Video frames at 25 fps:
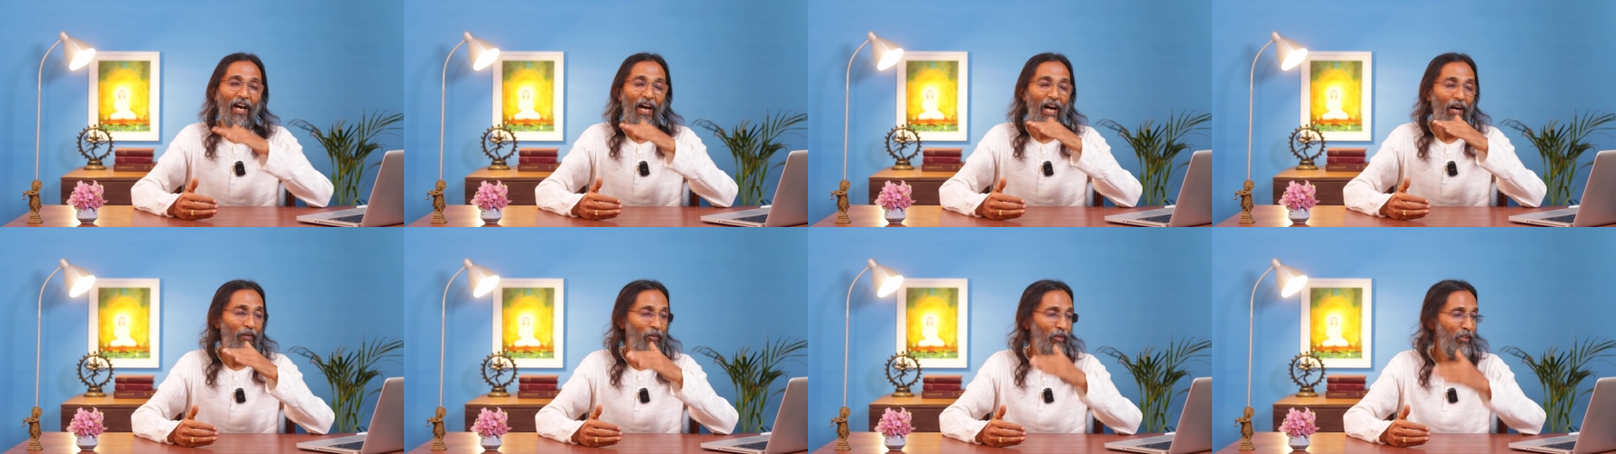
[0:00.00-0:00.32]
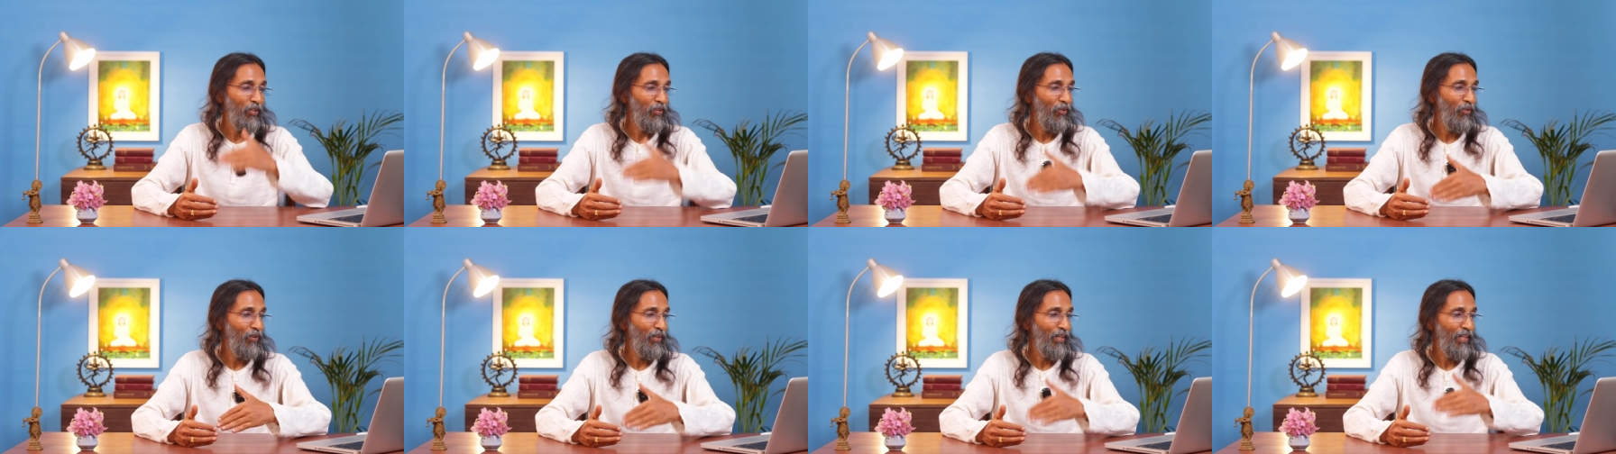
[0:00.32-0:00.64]
Our
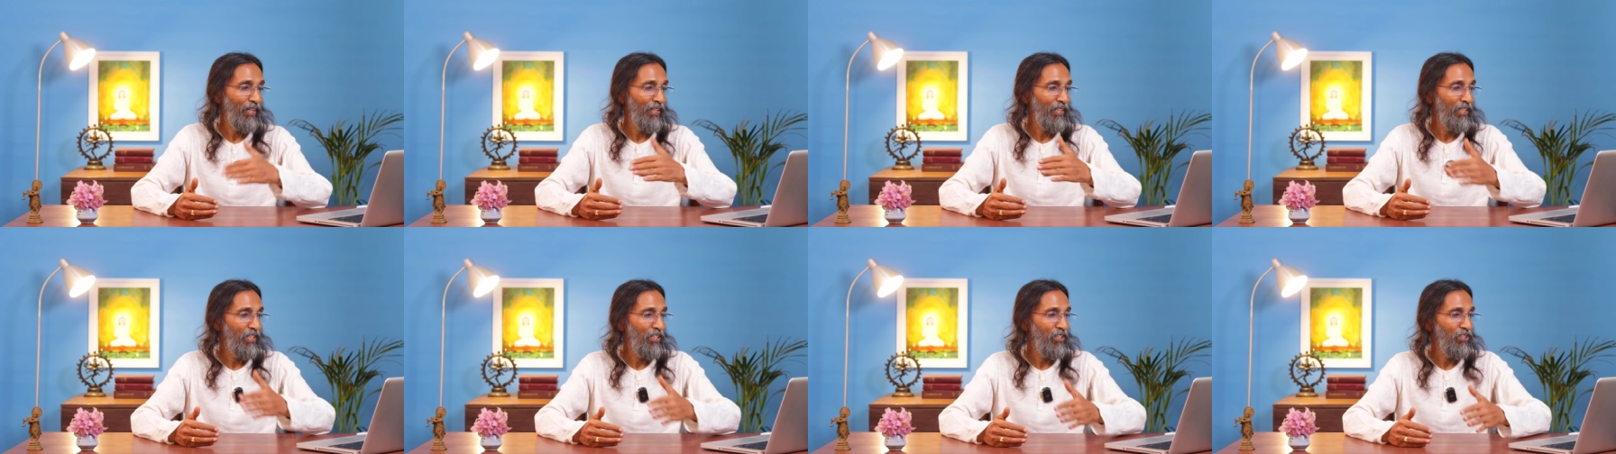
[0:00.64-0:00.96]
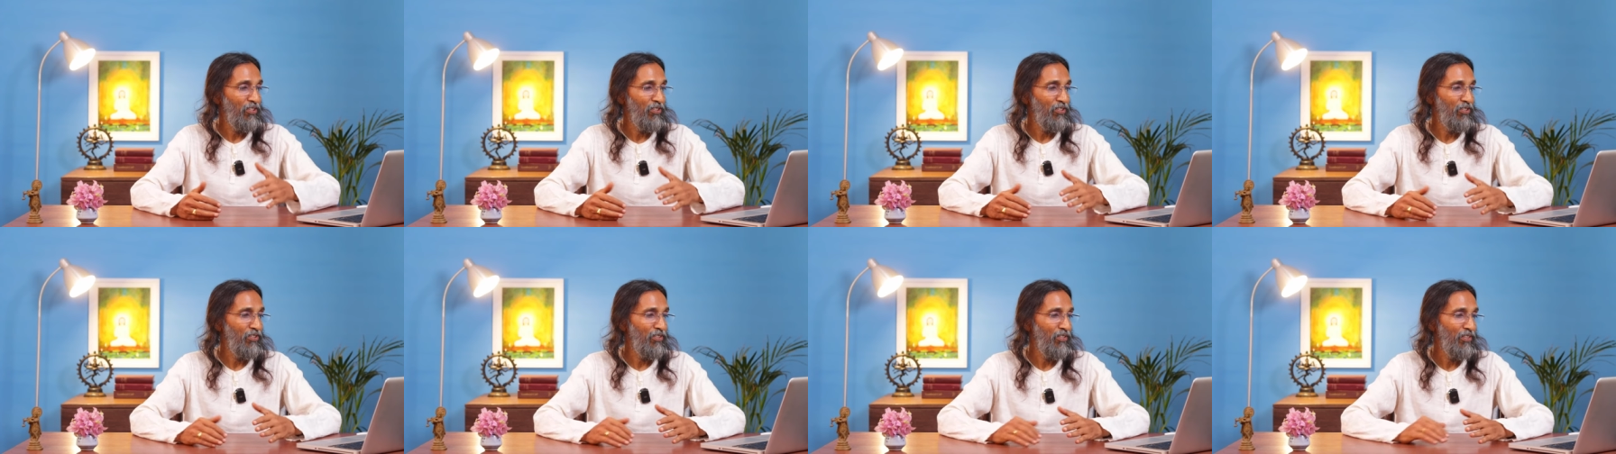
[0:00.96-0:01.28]
yoga
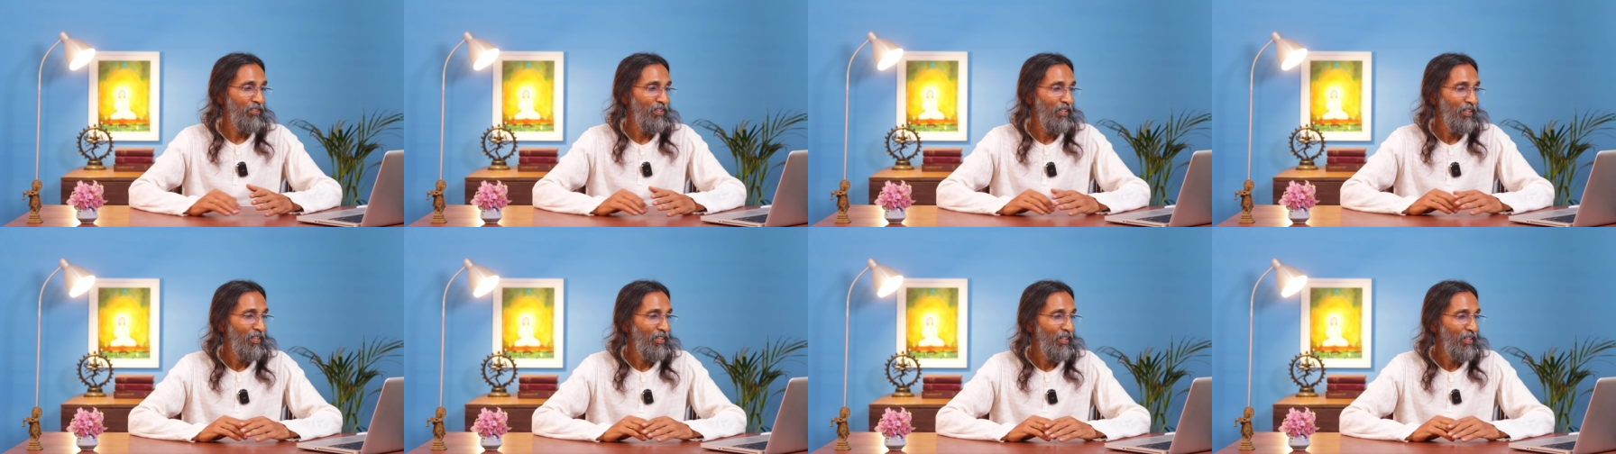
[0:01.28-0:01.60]
is